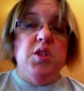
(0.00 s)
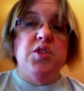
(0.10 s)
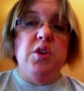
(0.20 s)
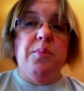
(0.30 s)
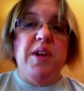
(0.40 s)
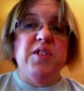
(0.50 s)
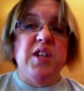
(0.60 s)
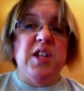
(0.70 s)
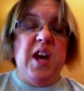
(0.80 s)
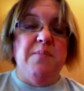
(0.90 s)
So
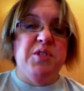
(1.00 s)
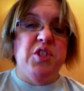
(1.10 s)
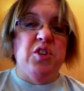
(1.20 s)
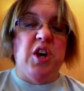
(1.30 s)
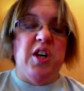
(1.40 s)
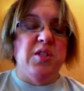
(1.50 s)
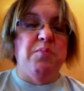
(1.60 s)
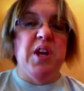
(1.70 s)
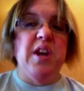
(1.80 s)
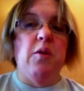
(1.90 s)
basically, I'm still
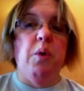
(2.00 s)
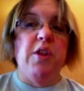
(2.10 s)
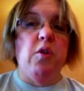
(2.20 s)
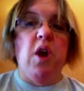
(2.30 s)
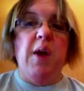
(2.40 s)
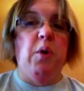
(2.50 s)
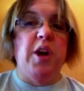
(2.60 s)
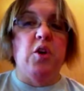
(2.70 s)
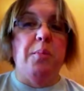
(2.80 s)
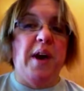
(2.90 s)
contemplating whether I
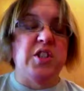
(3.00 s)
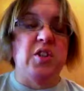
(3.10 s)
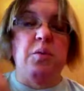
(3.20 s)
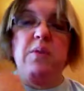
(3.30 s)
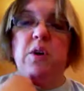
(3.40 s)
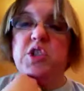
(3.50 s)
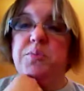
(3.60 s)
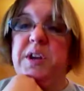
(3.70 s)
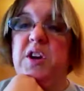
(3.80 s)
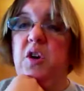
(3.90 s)
want to go back to the Weight
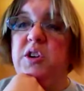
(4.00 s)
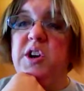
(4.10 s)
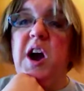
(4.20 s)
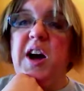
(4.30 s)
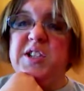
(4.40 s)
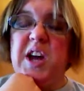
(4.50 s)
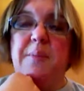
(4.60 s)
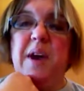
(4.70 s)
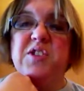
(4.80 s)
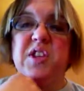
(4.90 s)
Watcher meeting or not.
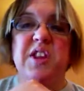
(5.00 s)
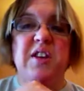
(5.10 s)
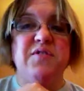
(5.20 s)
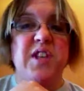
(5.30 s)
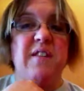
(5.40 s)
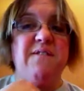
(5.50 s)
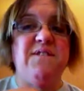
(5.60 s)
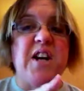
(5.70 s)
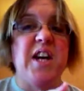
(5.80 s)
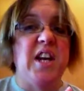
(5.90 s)
I'm actually thinking of saying
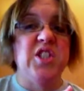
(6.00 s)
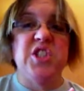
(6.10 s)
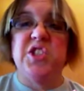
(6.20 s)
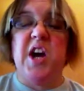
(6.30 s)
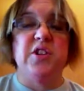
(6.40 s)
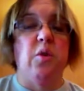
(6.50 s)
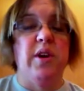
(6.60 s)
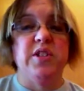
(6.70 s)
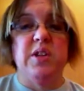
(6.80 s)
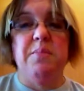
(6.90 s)
fuck it and just not
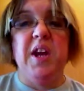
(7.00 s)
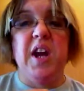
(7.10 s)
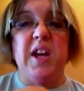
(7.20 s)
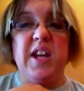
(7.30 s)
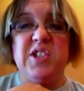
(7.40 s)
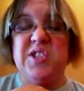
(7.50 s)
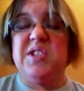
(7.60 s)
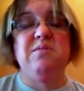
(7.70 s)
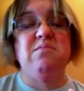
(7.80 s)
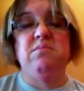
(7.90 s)
going to the meeting and
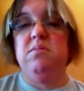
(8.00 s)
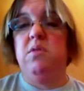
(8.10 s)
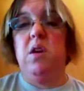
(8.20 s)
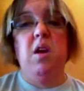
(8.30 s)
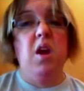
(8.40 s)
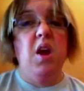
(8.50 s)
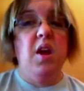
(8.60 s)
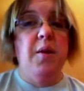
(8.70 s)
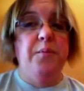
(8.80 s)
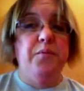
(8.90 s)

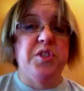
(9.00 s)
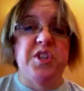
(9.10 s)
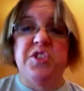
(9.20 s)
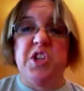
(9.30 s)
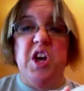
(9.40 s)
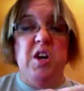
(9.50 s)
just